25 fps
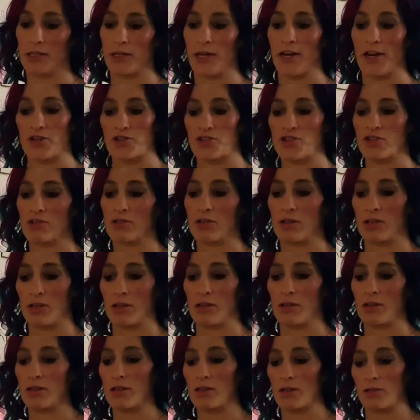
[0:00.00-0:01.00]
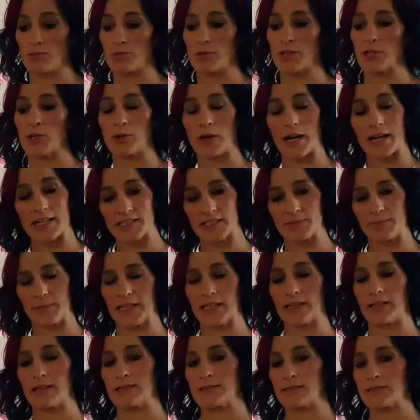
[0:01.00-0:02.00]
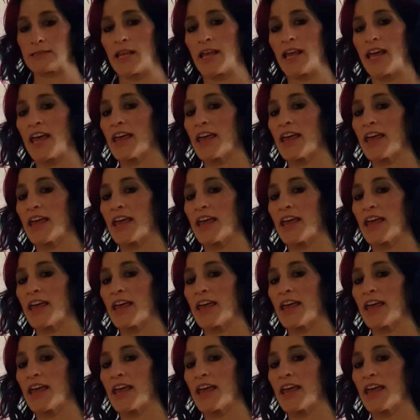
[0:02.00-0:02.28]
and actually it regressed because